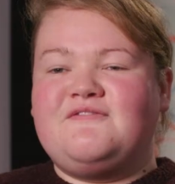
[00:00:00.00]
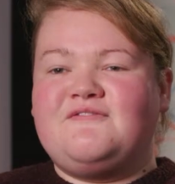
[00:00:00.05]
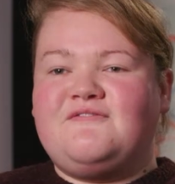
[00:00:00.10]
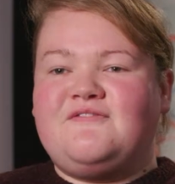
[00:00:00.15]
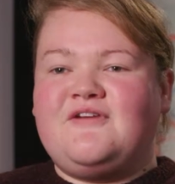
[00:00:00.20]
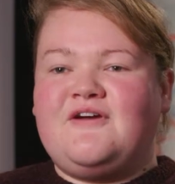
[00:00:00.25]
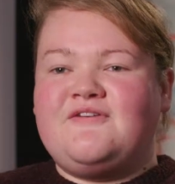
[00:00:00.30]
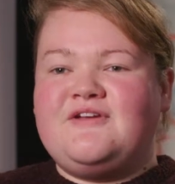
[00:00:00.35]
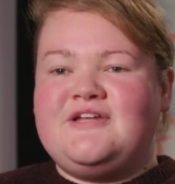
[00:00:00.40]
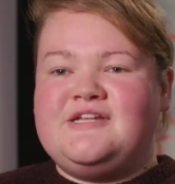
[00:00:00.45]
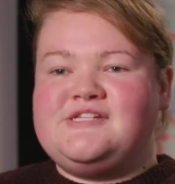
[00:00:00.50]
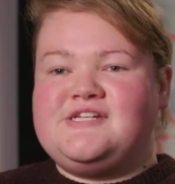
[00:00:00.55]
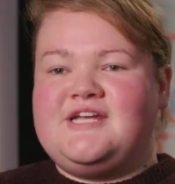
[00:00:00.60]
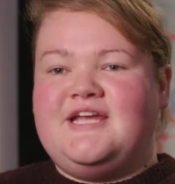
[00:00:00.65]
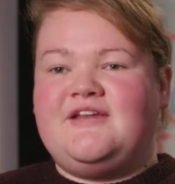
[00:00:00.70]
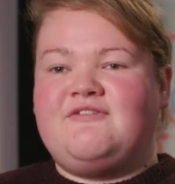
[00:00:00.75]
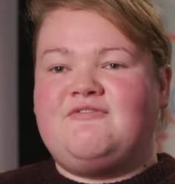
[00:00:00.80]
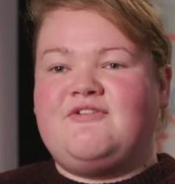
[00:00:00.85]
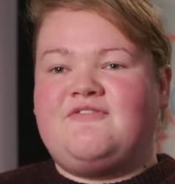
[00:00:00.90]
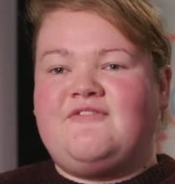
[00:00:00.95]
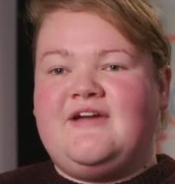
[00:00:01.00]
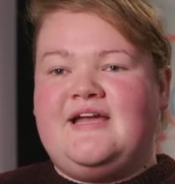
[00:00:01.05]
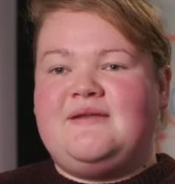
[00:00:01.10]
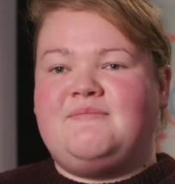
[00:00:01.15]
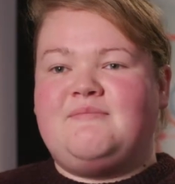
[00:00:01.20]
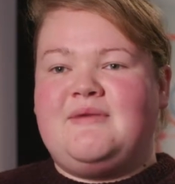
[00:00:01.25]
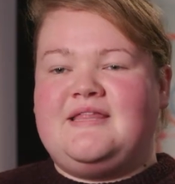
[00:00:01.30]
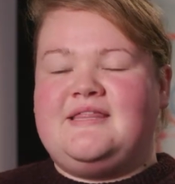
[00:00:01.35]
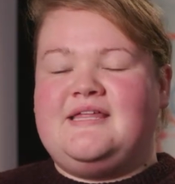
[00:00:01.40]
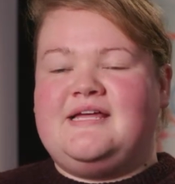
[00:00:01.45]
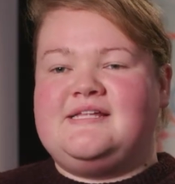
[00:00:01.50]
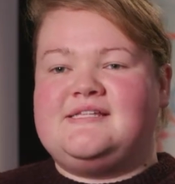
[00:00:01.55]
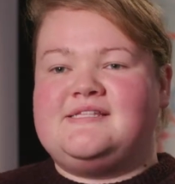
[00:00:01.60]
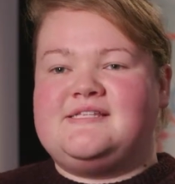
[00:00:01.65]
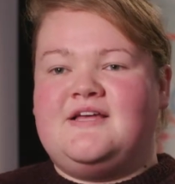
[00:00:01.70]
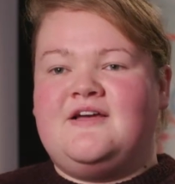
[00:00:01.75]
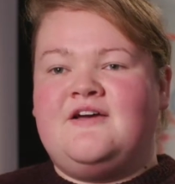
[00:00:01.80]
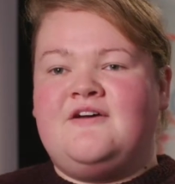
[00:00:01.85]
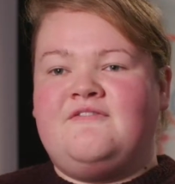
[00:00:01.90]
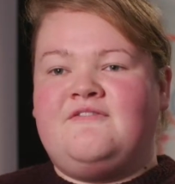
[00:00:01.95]
Florey and Chain refined methods
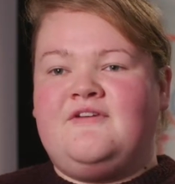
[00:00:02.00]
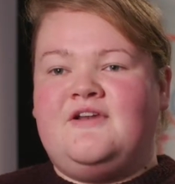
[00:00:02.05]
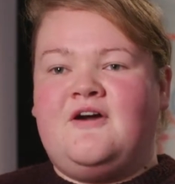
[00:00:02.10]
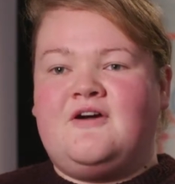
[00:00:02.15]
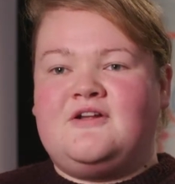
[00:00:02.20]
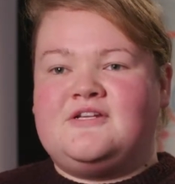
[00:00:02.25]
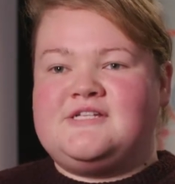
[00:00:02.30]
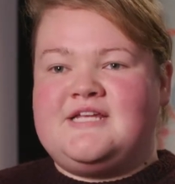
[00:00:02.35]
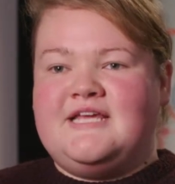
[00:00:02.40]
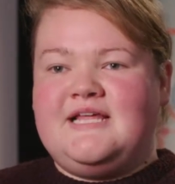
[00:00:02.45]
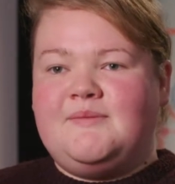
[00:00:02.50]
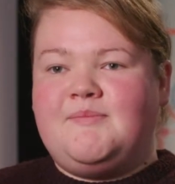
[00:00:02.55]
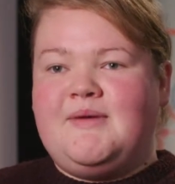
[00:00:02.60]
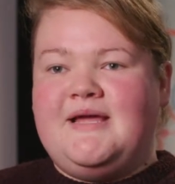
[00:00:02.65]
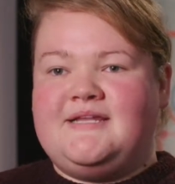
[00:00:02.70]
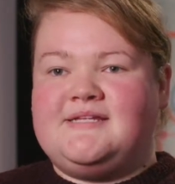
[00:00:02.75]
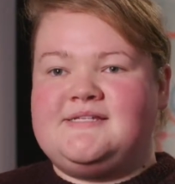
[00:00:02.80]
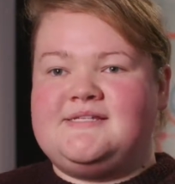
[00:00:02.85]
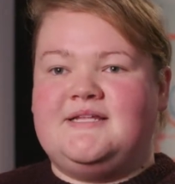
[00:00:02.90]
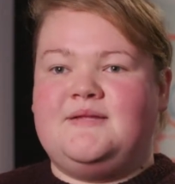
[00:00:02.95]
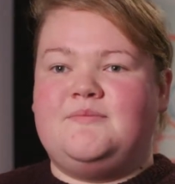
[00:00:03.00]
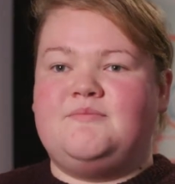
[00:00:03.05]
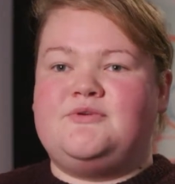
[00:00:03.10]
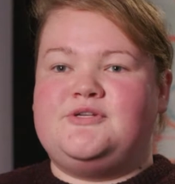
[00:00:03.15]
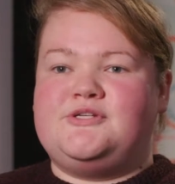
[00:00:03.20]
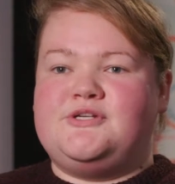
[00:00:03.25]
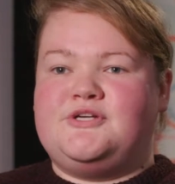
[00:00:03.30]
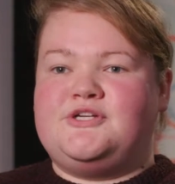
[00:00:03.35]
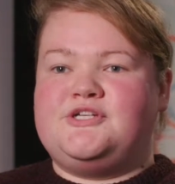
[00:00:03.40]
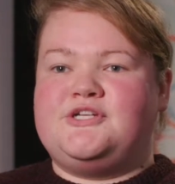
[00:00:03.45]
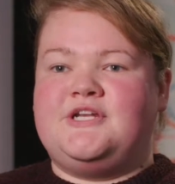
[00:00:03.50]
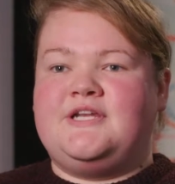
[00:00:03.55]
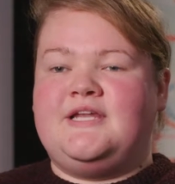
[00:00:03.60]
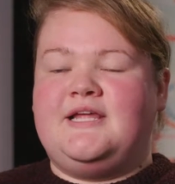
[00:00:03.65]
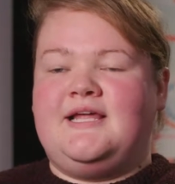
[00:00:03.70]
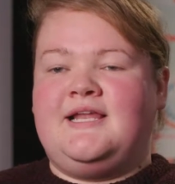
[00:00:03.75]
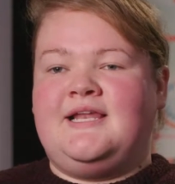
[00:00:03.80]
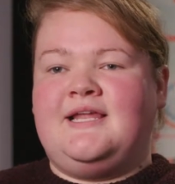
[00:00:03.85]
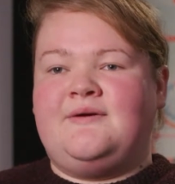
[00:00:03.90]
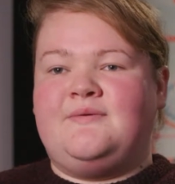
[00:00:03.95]
of large-scale penicillin
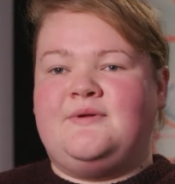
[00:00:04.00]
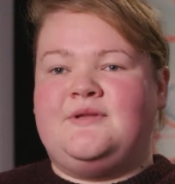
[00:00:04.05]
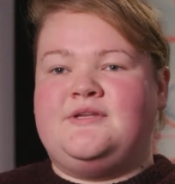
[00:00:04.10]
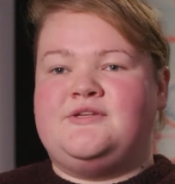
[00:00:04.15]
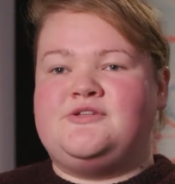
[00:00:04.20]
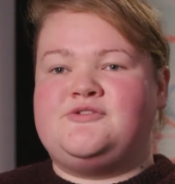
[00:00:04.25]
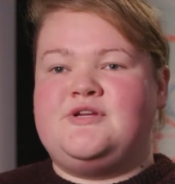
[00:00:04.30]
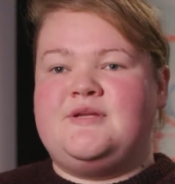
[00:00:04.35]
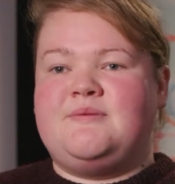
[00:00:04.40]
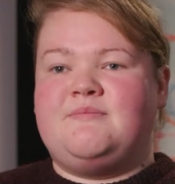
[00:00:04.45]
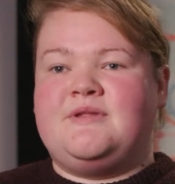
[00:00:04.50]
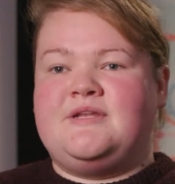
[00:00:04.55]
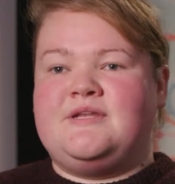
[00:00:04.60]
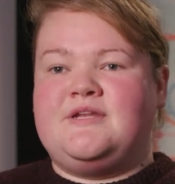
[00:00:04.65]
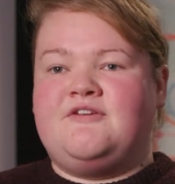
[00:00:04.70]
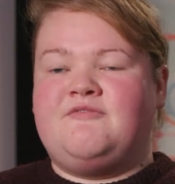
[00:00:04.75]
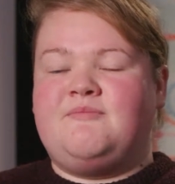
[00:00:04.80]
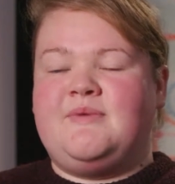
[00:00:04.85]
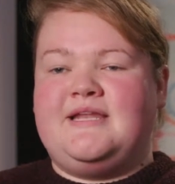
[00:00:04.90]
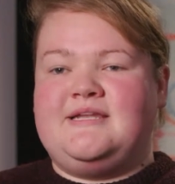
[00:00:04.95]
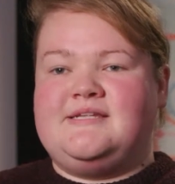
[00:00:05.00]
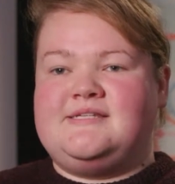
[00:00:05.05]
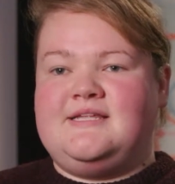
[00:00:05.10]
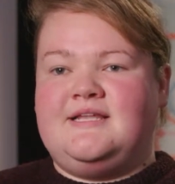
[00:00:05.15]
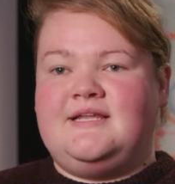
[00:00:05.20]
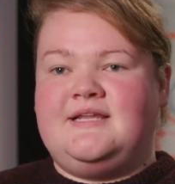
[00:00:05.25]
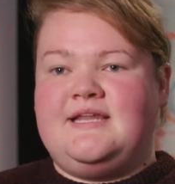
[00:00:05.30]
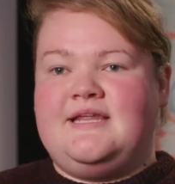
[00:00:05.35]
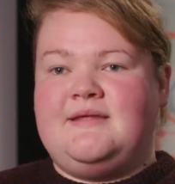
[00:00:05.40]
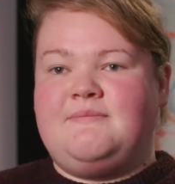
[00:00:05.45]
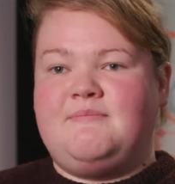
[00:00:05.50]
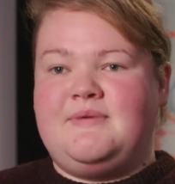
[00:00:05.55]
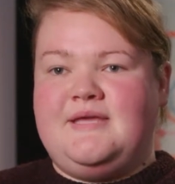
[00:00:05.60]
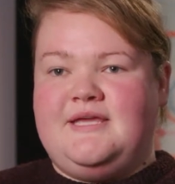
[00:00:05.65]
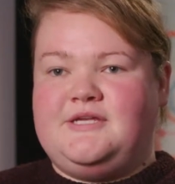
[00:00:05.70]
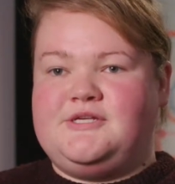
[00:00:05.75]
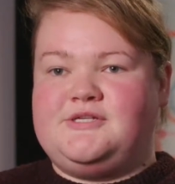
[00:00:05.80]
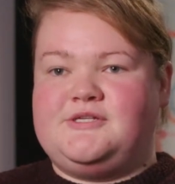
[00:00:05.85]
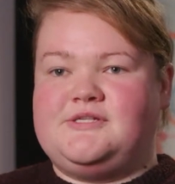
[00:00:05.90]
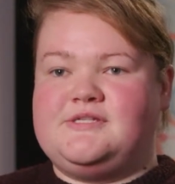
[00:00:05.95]
production, allowing treatment of penicillin in
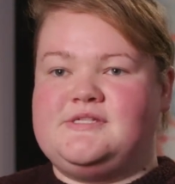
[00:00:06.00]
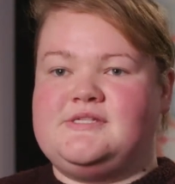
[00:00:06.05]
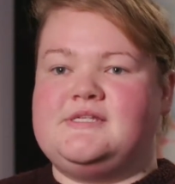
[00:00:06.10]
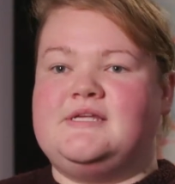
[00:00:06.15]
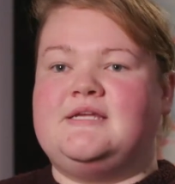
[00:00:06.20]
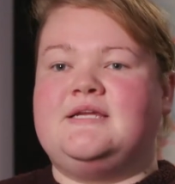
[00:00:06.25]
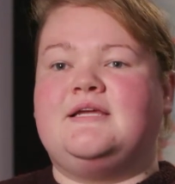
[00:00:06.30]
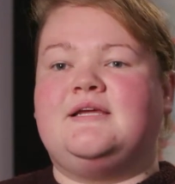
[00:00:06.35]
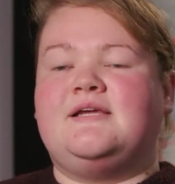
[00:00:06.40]
patients.